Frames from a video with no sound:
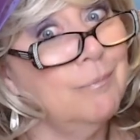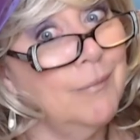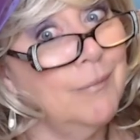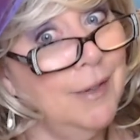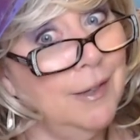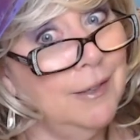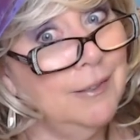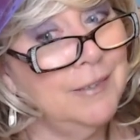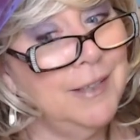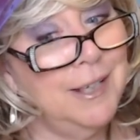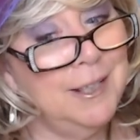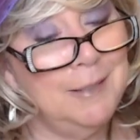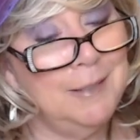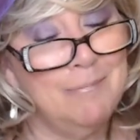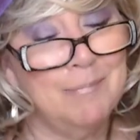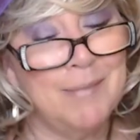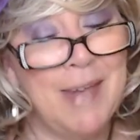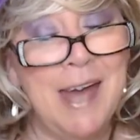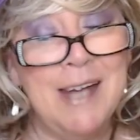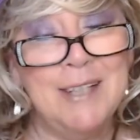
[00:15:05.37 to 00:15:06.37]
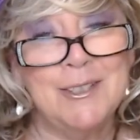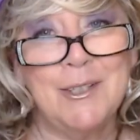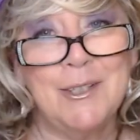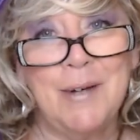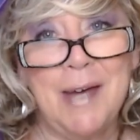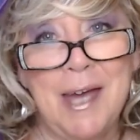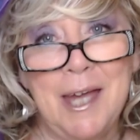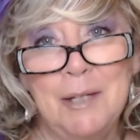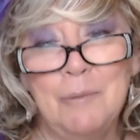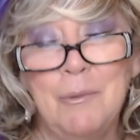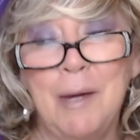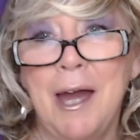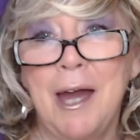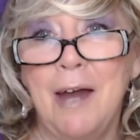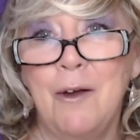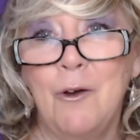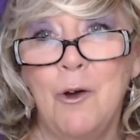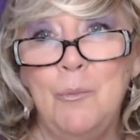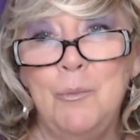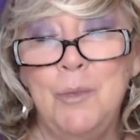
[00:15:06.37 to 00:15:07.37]
Alrighty. So anyway,
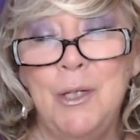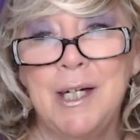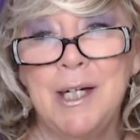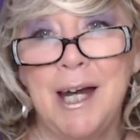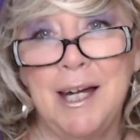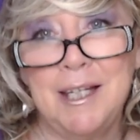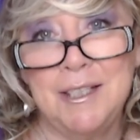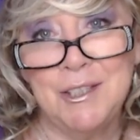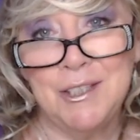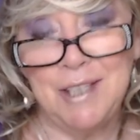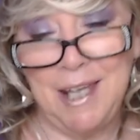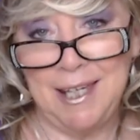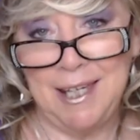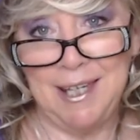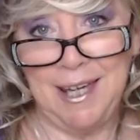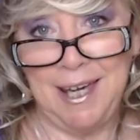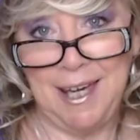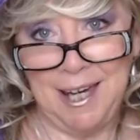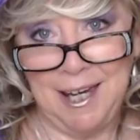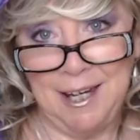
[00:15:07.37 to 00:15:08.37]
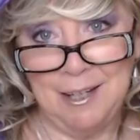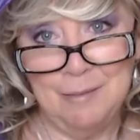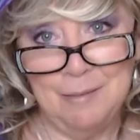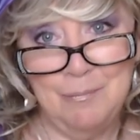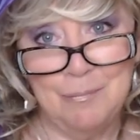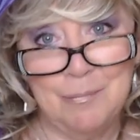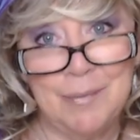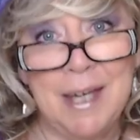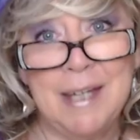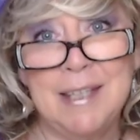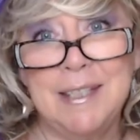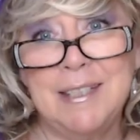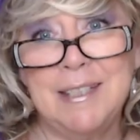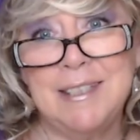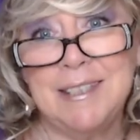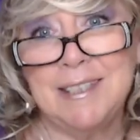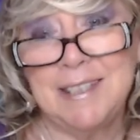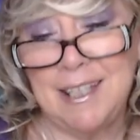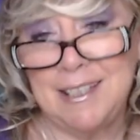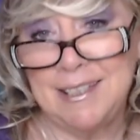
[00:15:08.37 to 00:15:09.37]
I hope you guys take care.
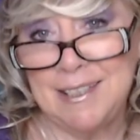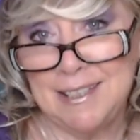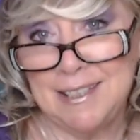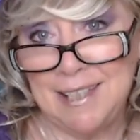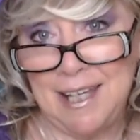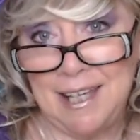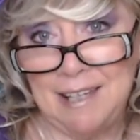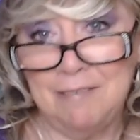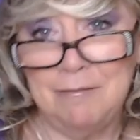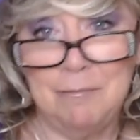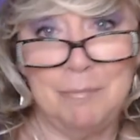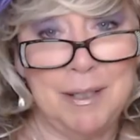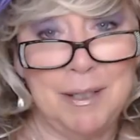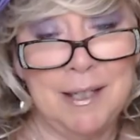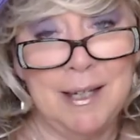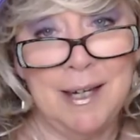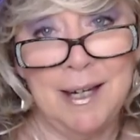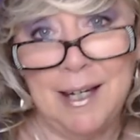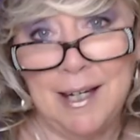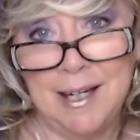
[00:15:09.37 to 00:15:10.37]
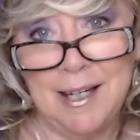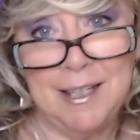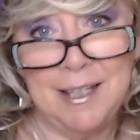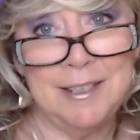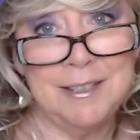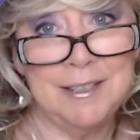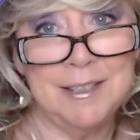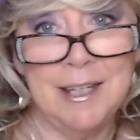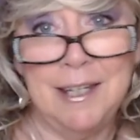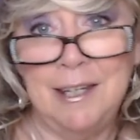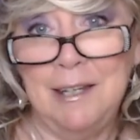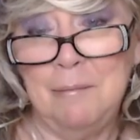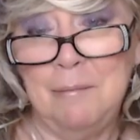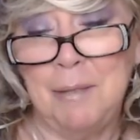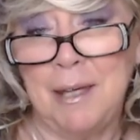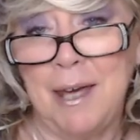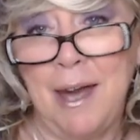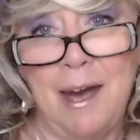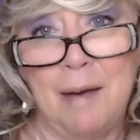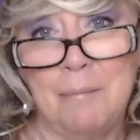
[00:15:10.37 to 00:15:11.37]
Stay safe. Be kind.
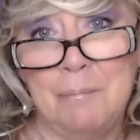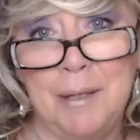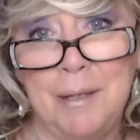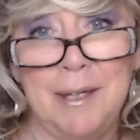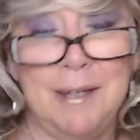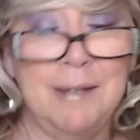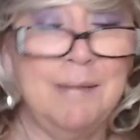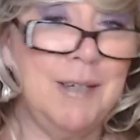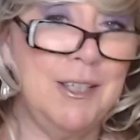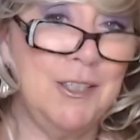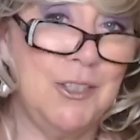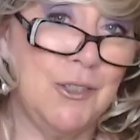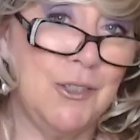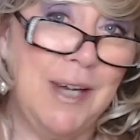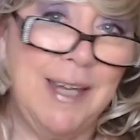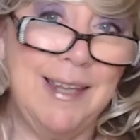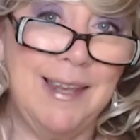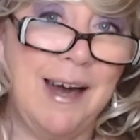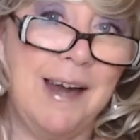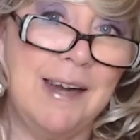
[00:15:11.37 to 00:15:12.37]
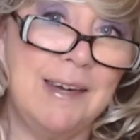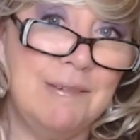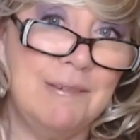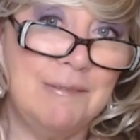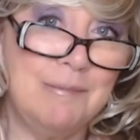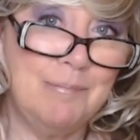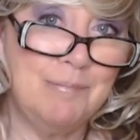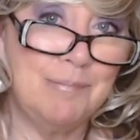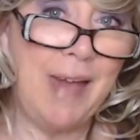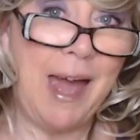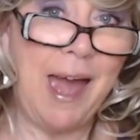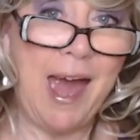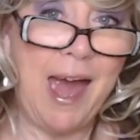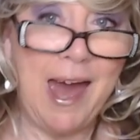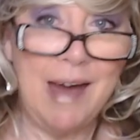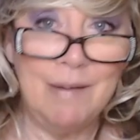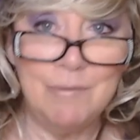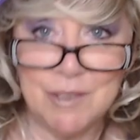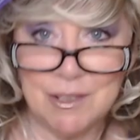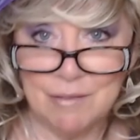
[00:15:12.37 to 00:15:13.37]
Be happy. Enjoy life.
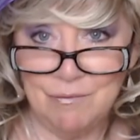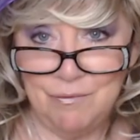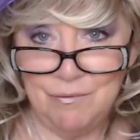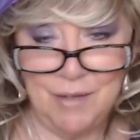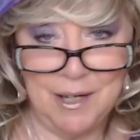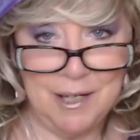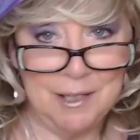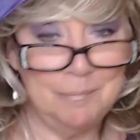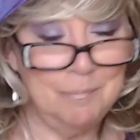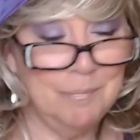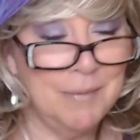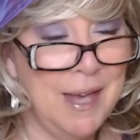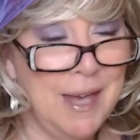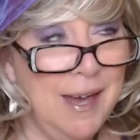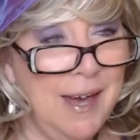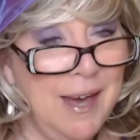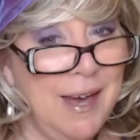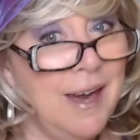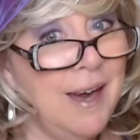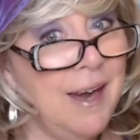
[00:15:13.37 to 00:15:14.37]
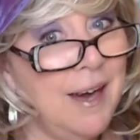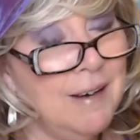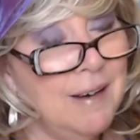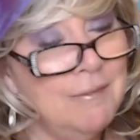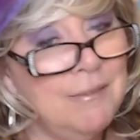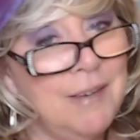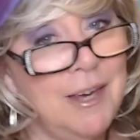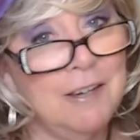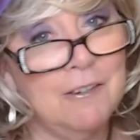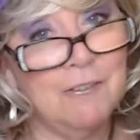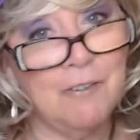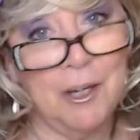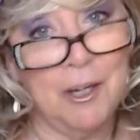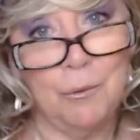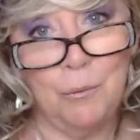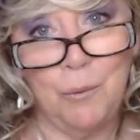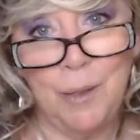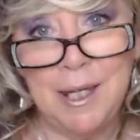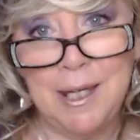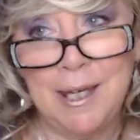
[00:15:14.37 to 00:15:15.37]
Have some fun. Have a
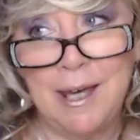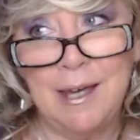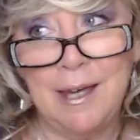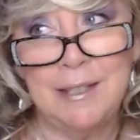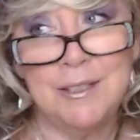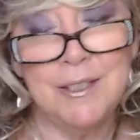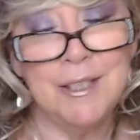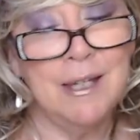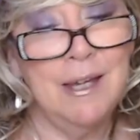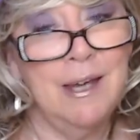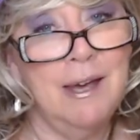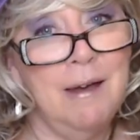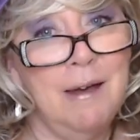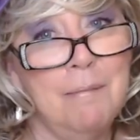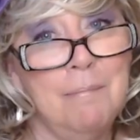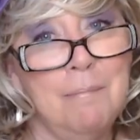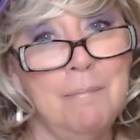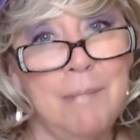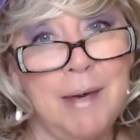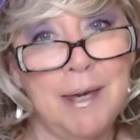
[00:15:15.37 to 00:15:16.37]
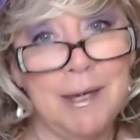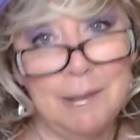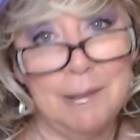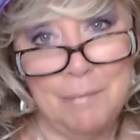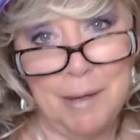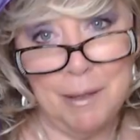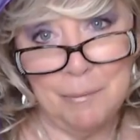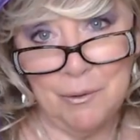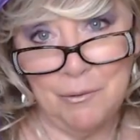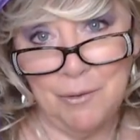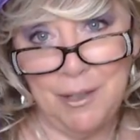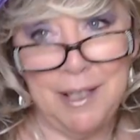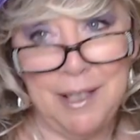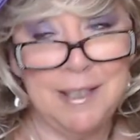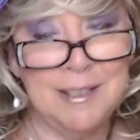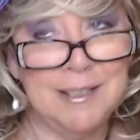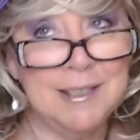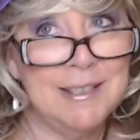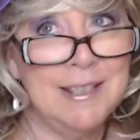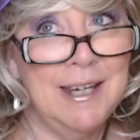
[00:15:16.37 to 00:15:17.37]
great weekend make
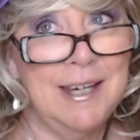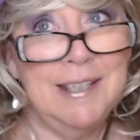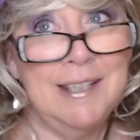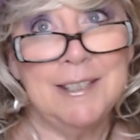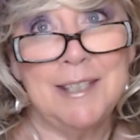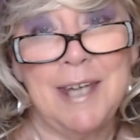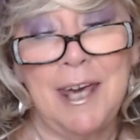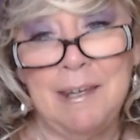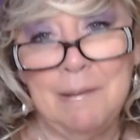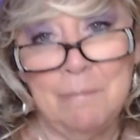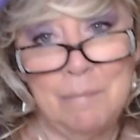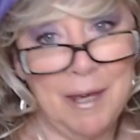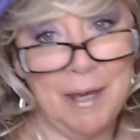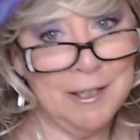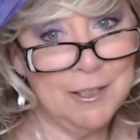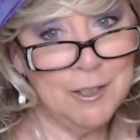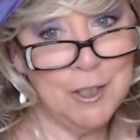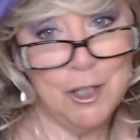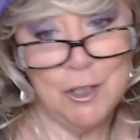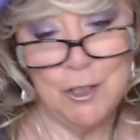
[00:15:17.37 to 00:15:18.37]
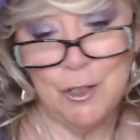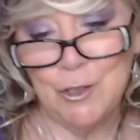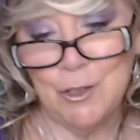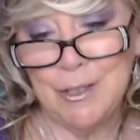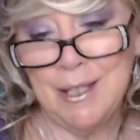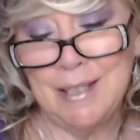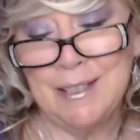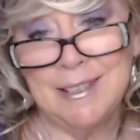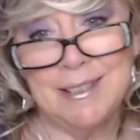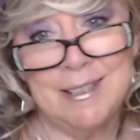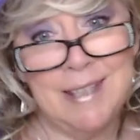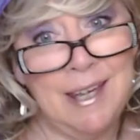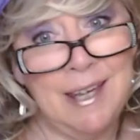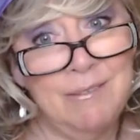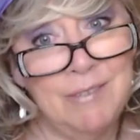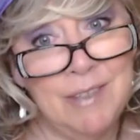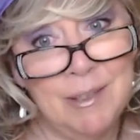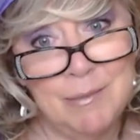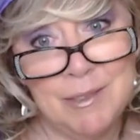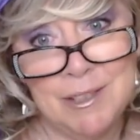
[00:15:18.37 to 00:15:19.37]
memories, take pictures,
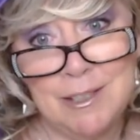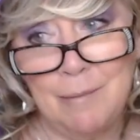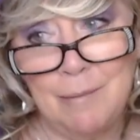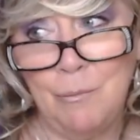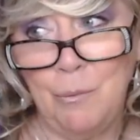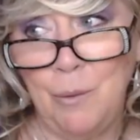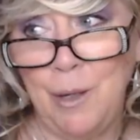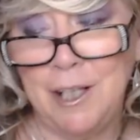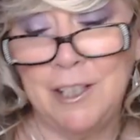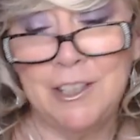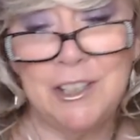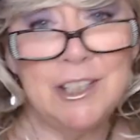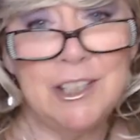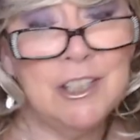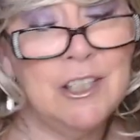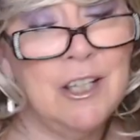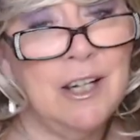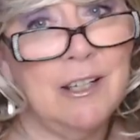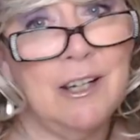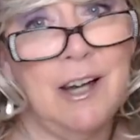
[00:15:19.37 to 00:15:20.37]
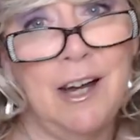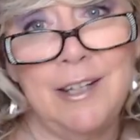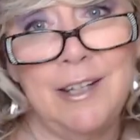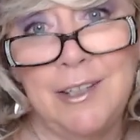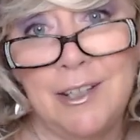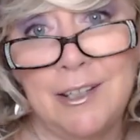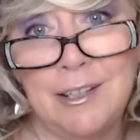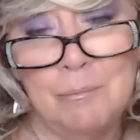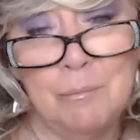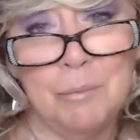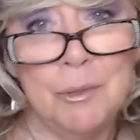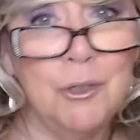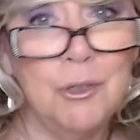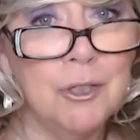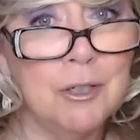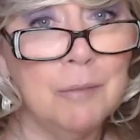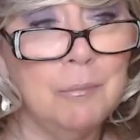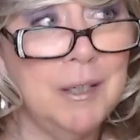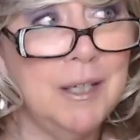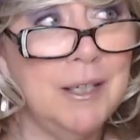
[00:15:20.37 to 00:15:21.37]
save them somewhere, just not on your
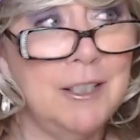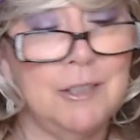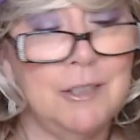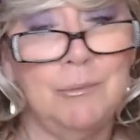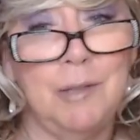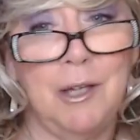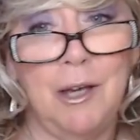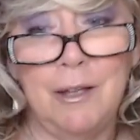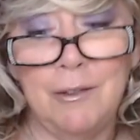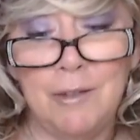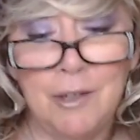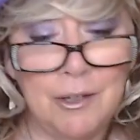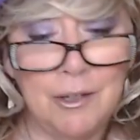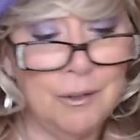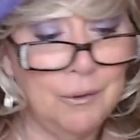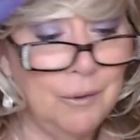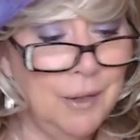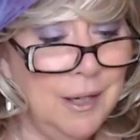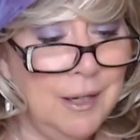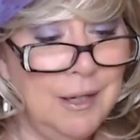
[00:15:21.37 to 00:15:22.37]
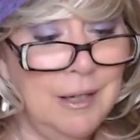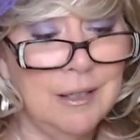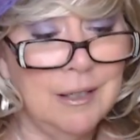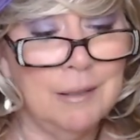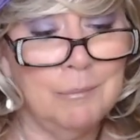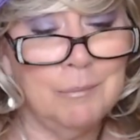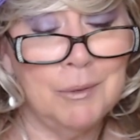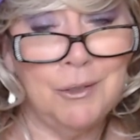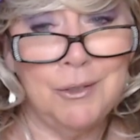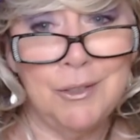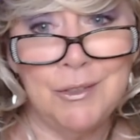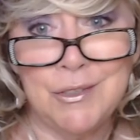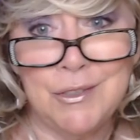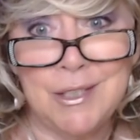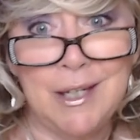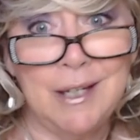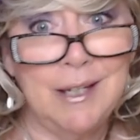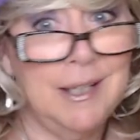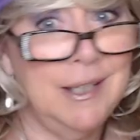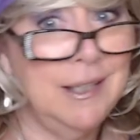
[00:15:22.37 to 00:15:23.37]
computer because we all know computers
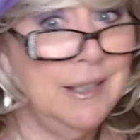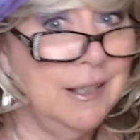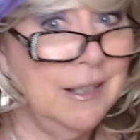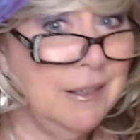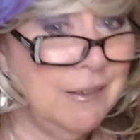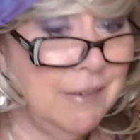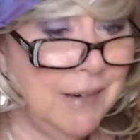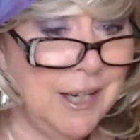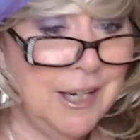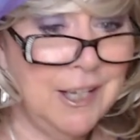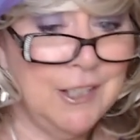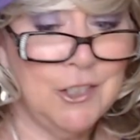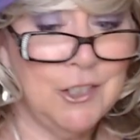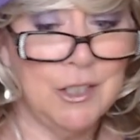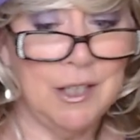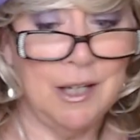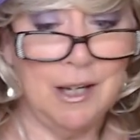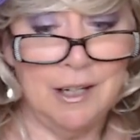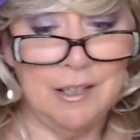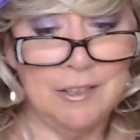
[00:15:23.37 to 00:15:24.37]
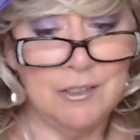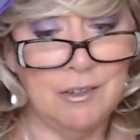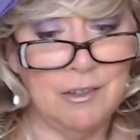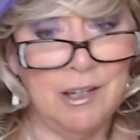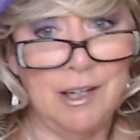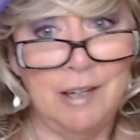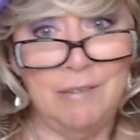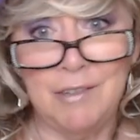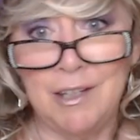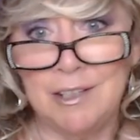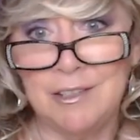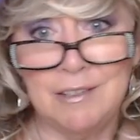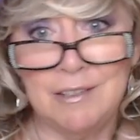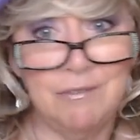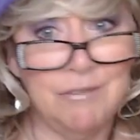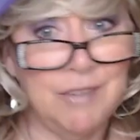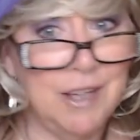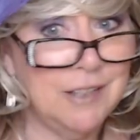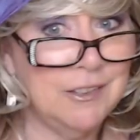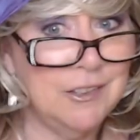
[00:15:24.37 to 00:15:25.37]
die, they crash, the hard drive gets
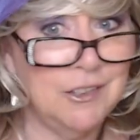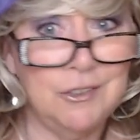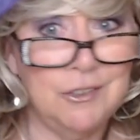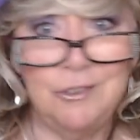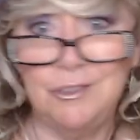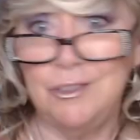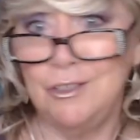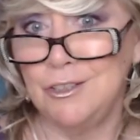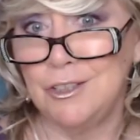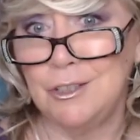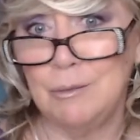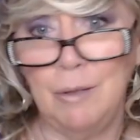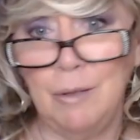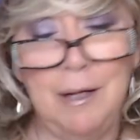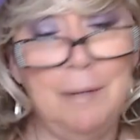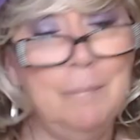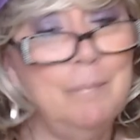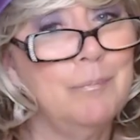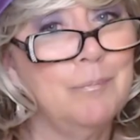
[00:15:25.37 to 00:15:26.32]
infected, who knows what.